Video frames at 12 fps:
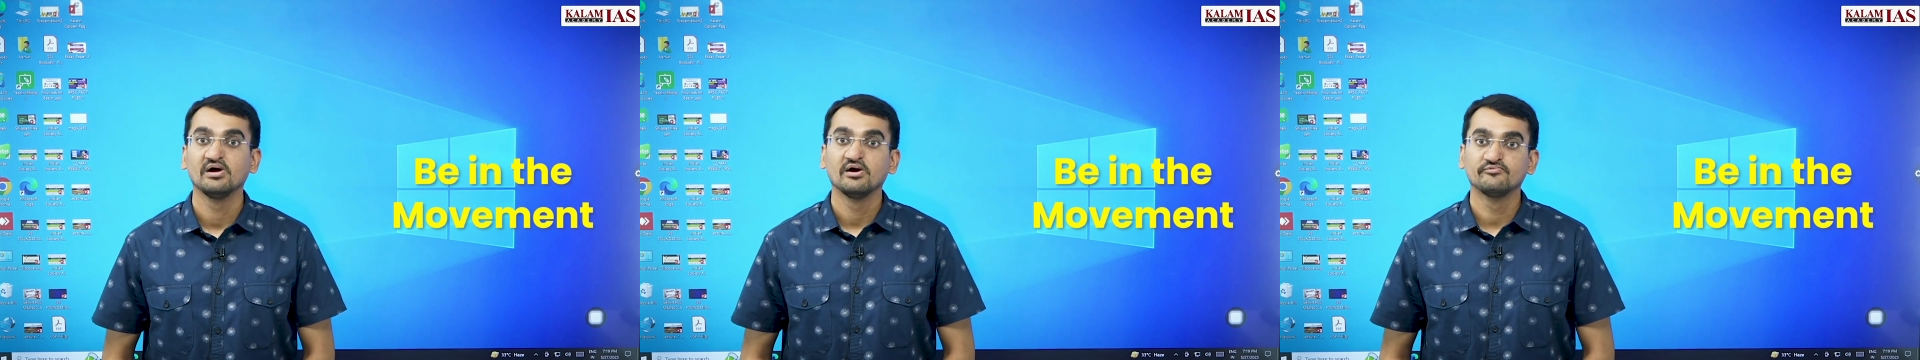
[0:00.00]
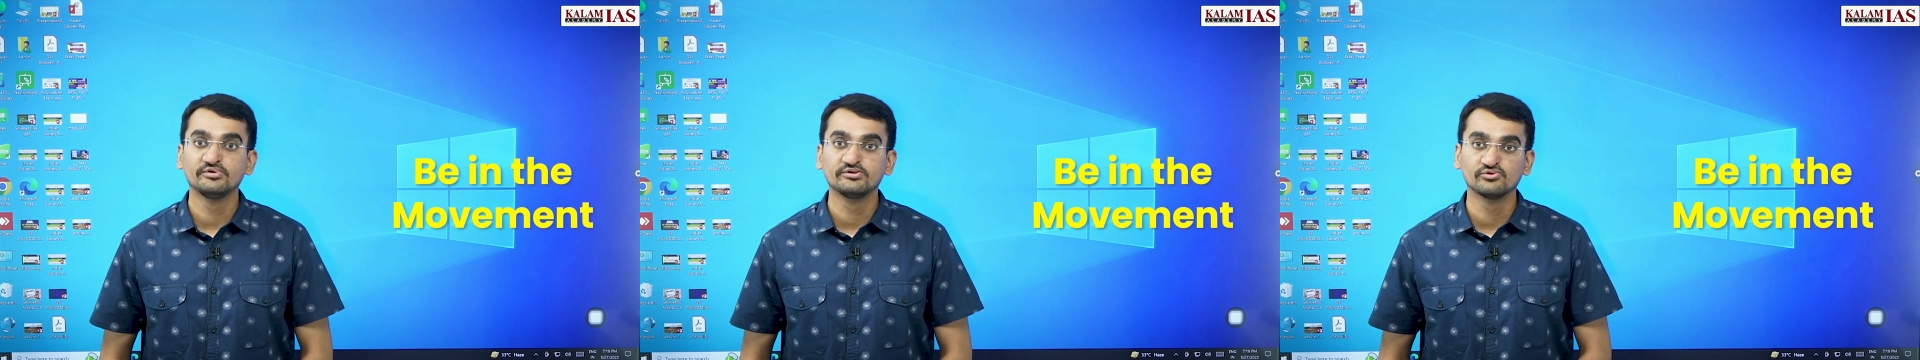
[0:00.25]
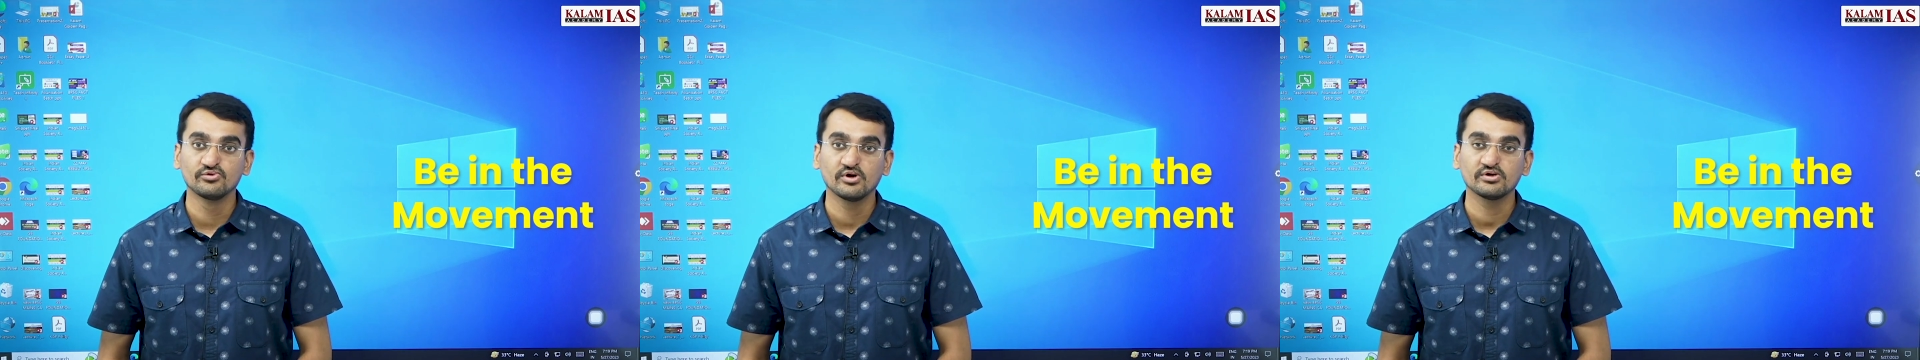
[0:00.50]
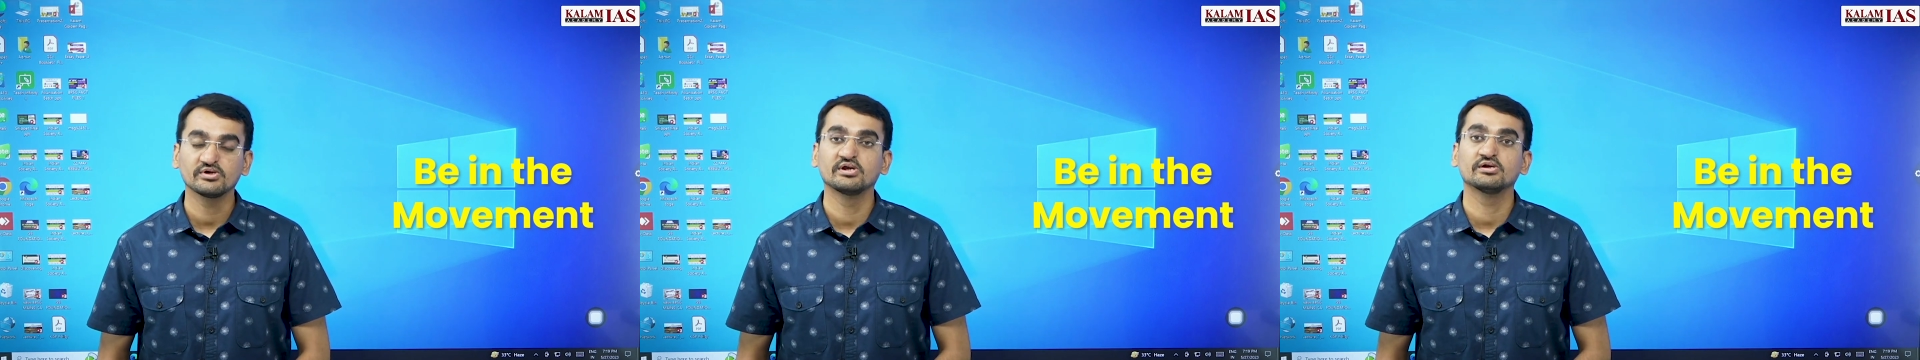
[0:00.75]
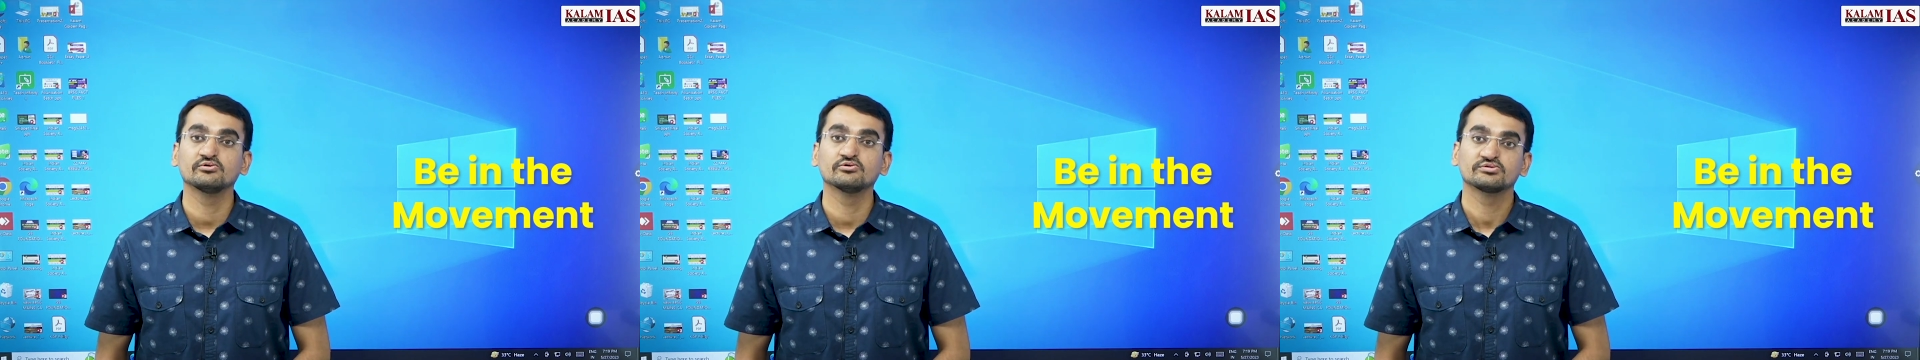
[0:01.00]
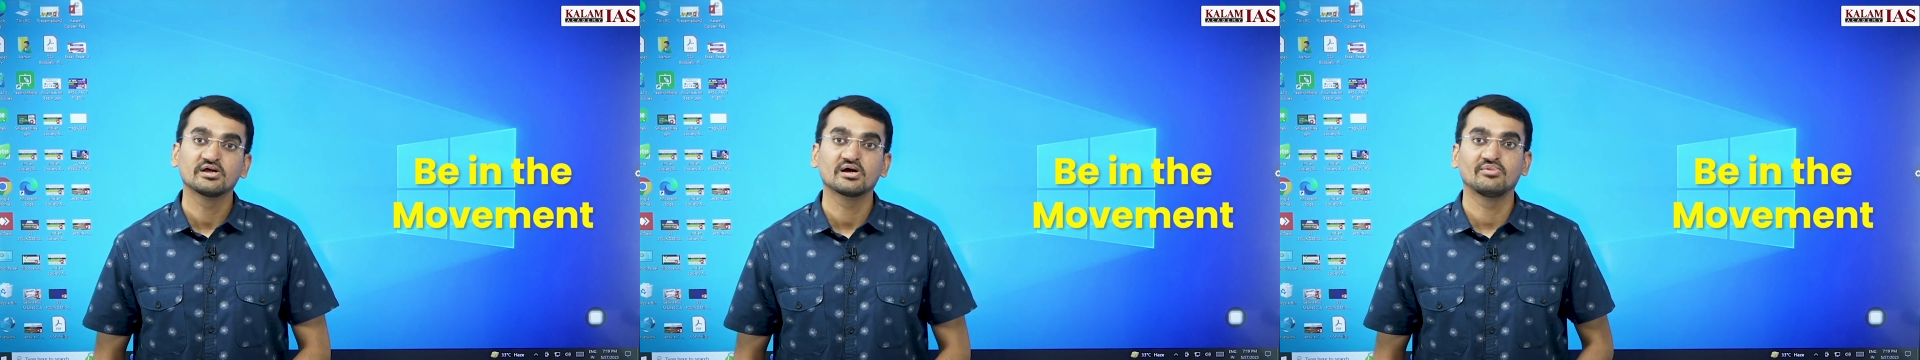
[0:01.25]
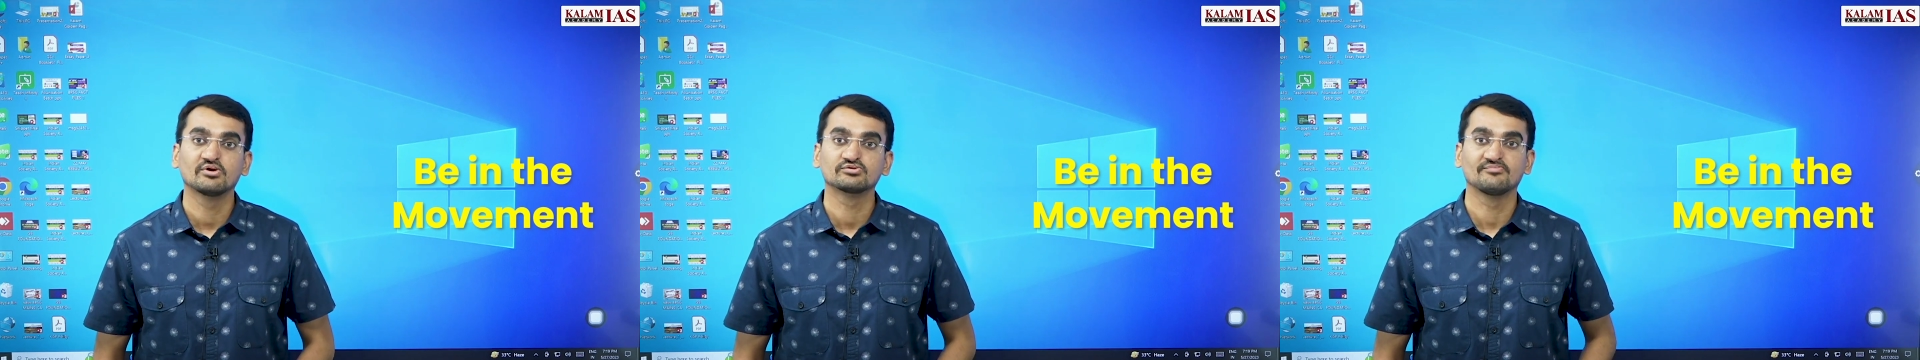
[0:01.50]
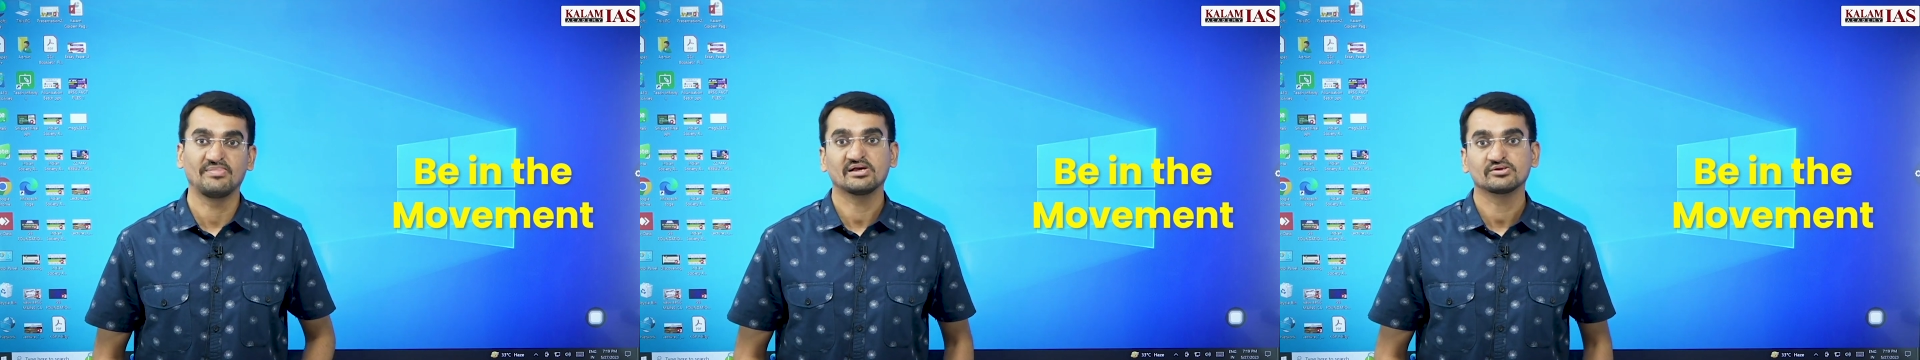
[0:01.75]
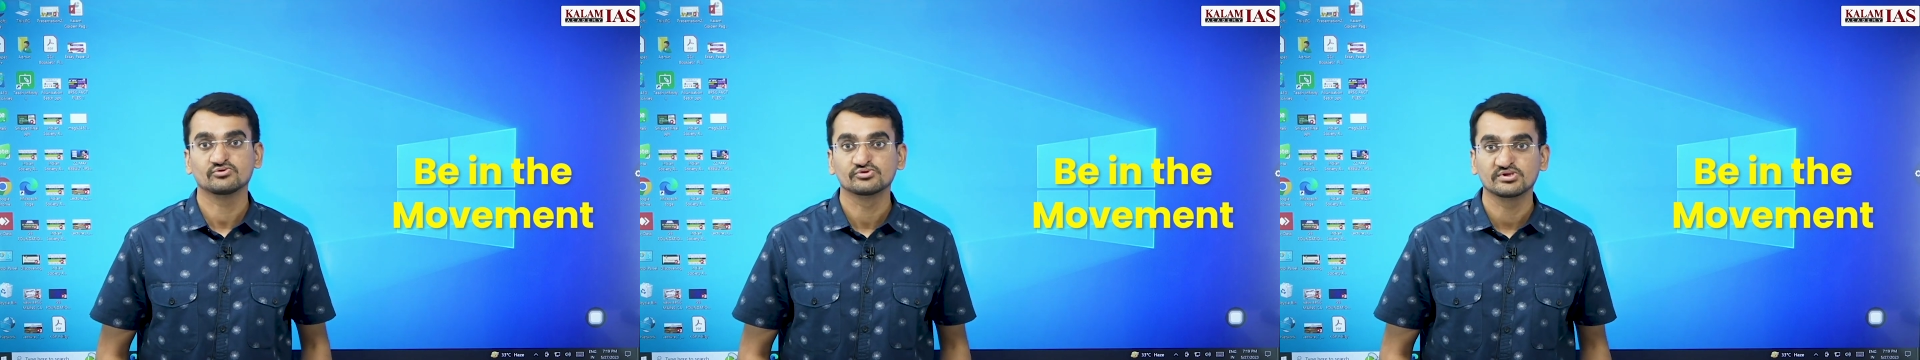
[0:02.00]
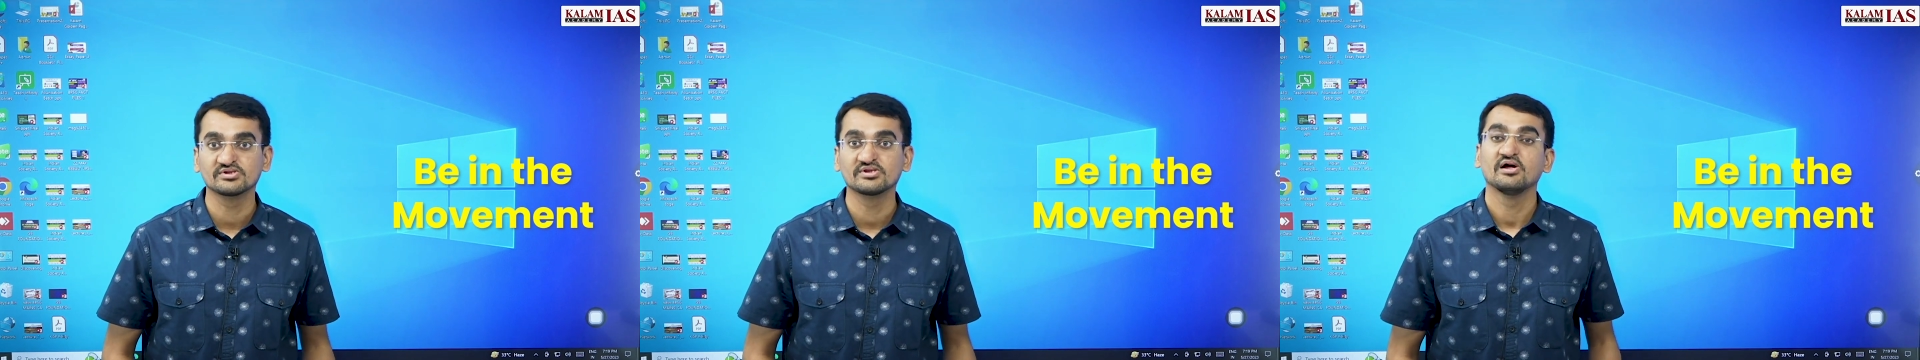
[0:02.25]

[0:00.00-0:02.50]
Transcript: we do not need to think about the past questions